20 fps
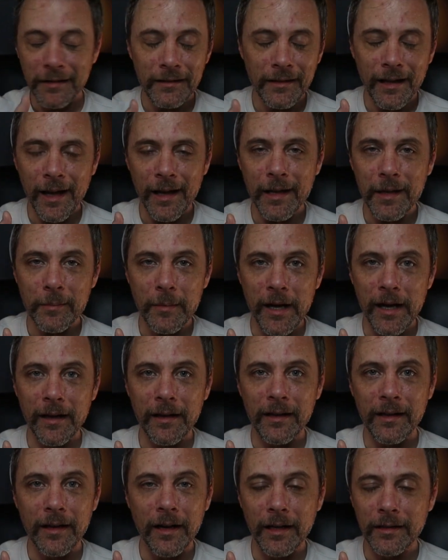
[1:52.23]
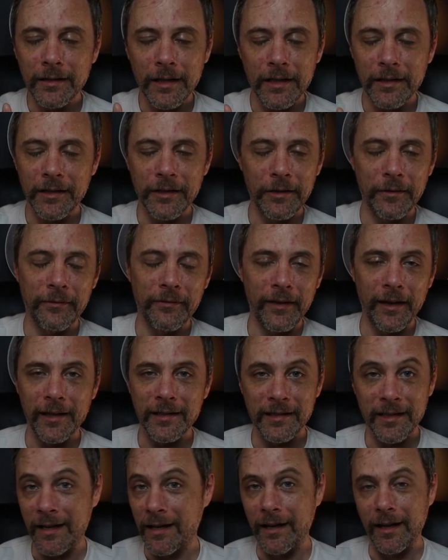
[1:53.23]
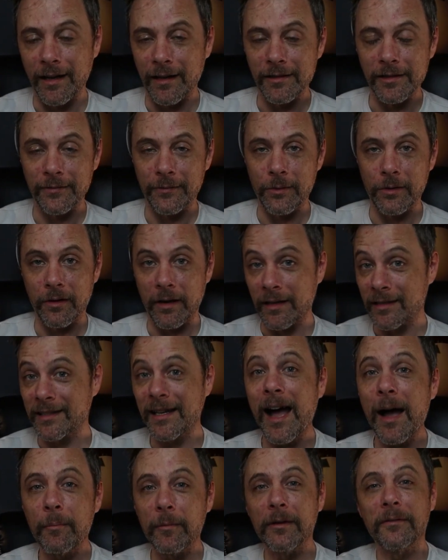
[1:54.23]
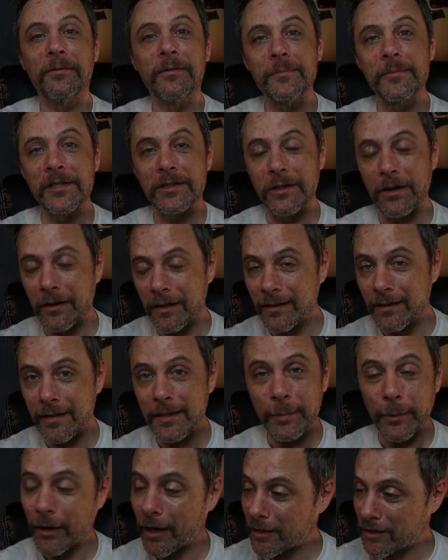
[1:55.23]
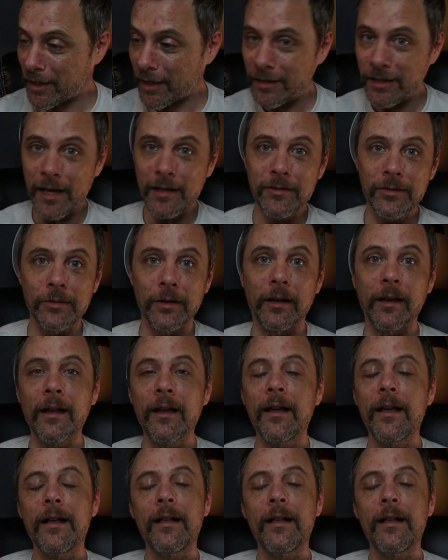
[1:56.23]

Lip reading: like my unclear face at age 40, stop me from starting this Project Gentry.